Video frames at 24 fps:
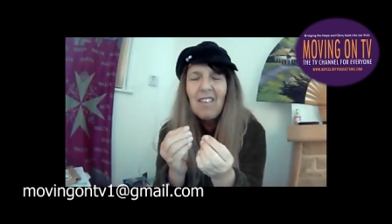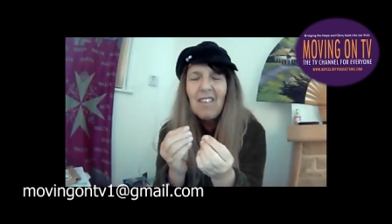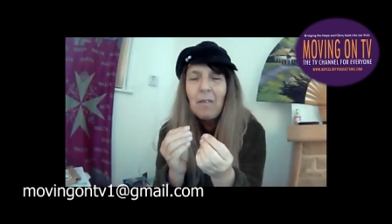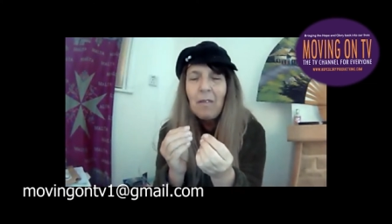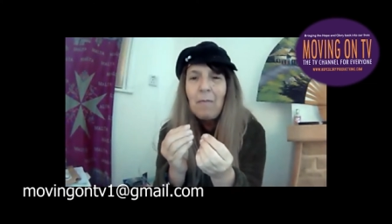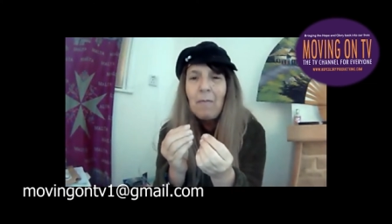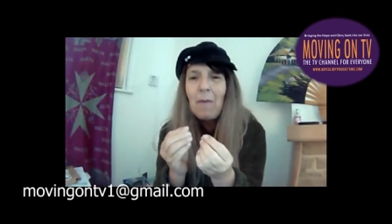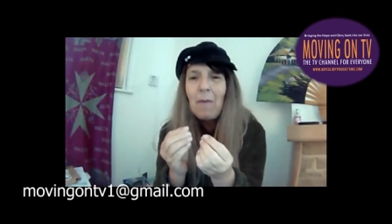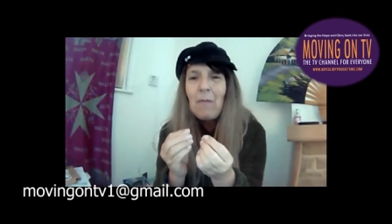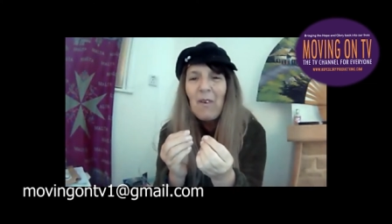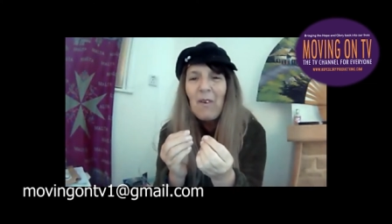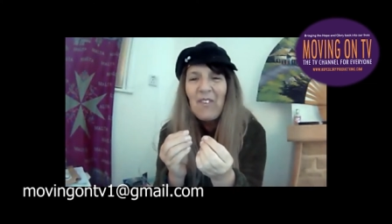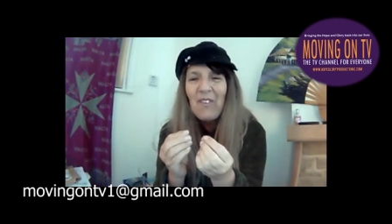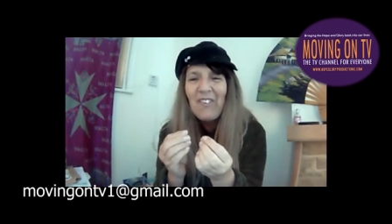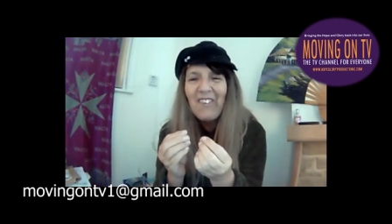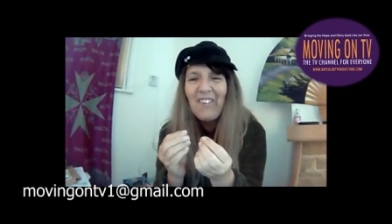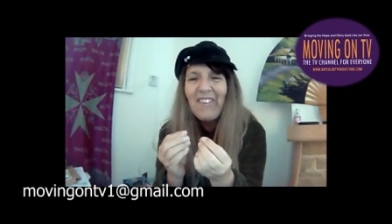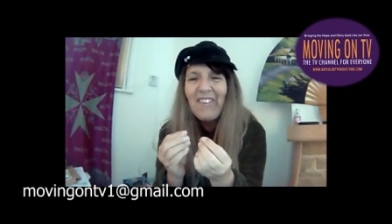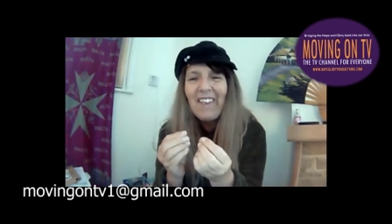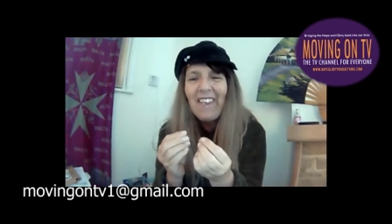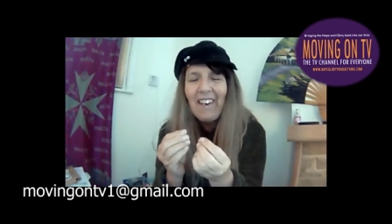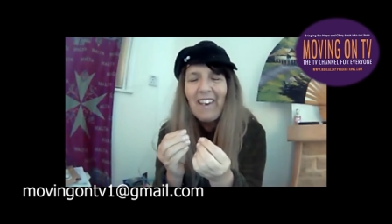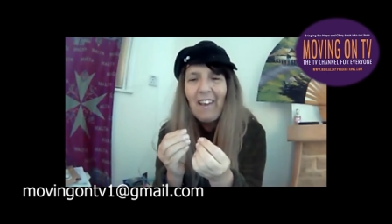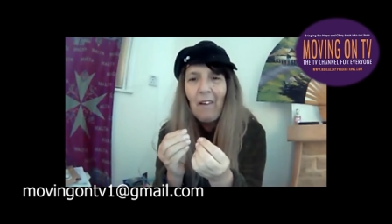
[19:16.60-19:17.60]
couldn't be bothered
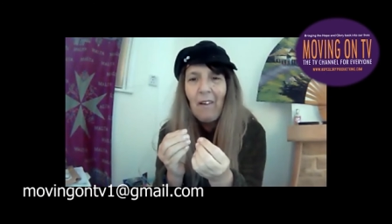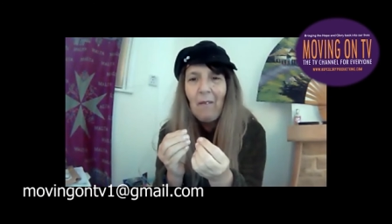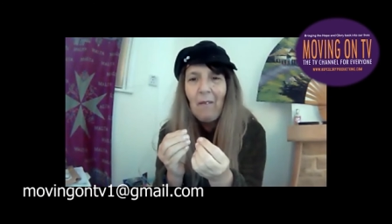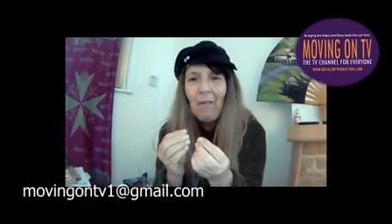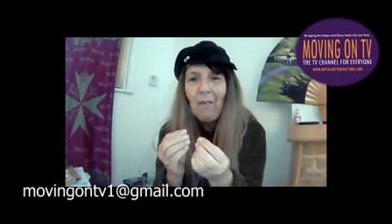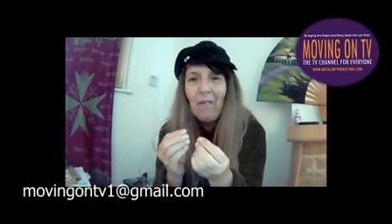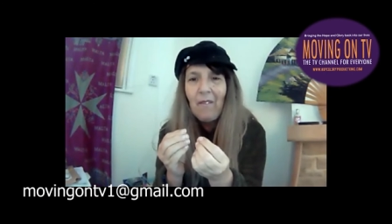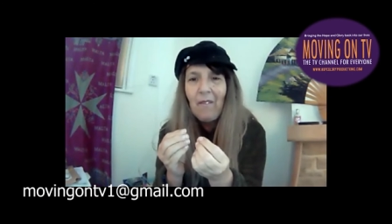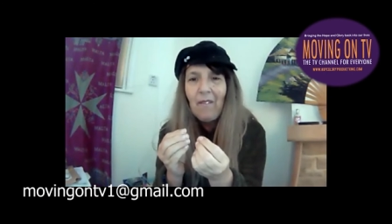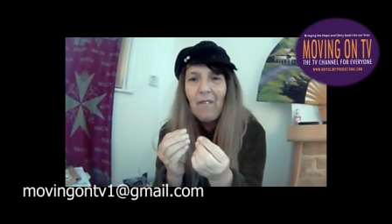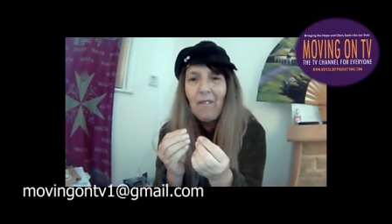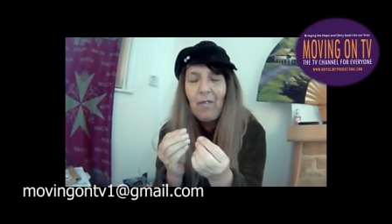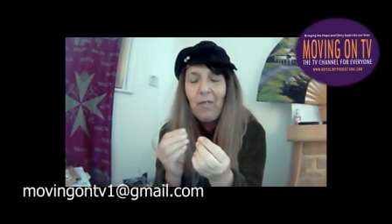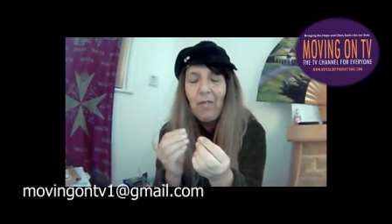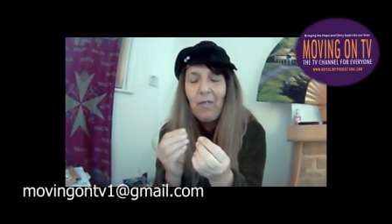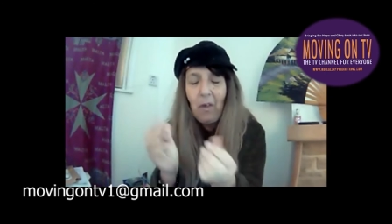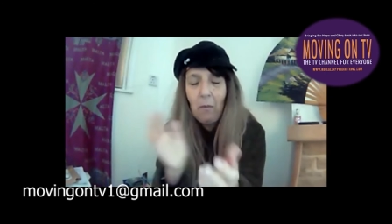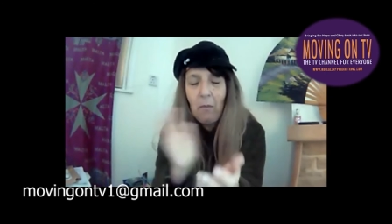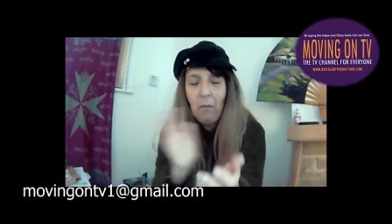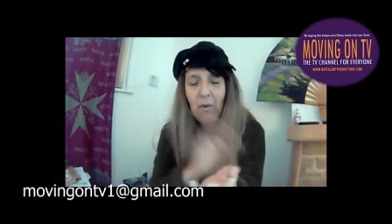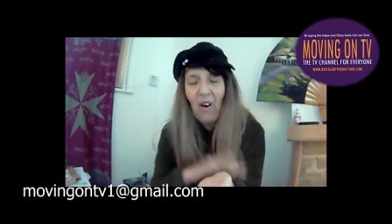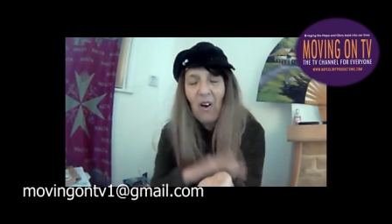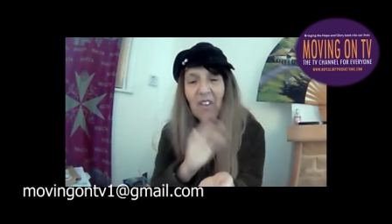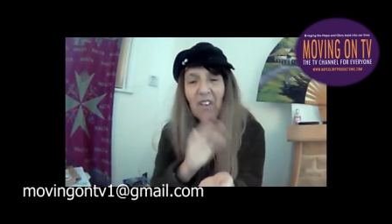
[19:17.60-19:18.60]
to get up.
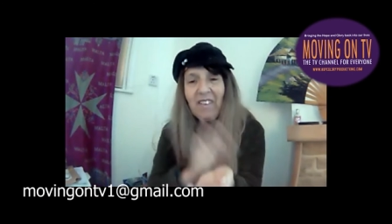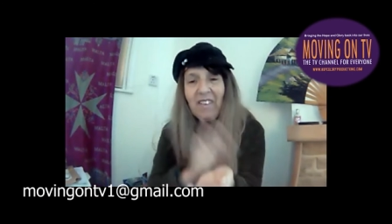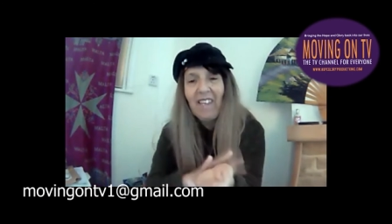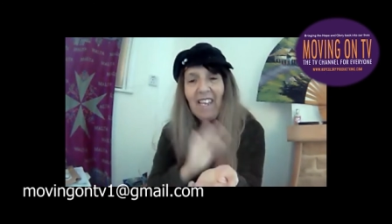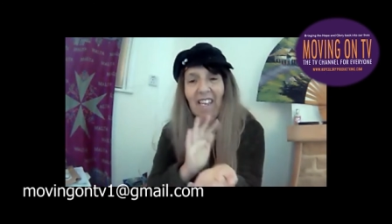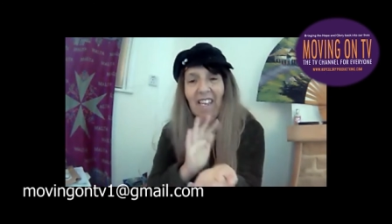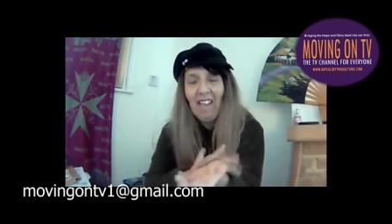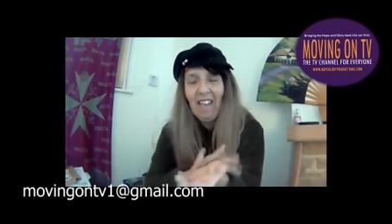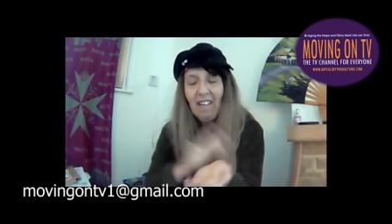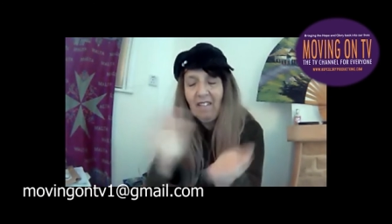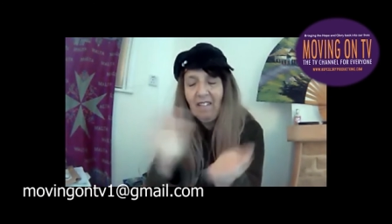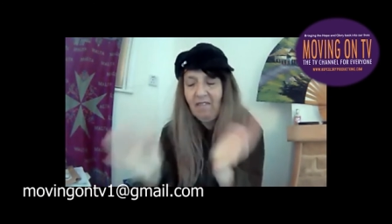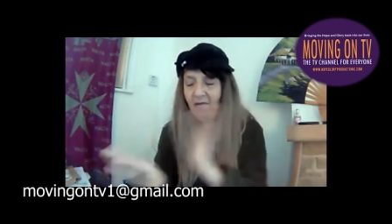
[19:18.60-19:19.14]
The body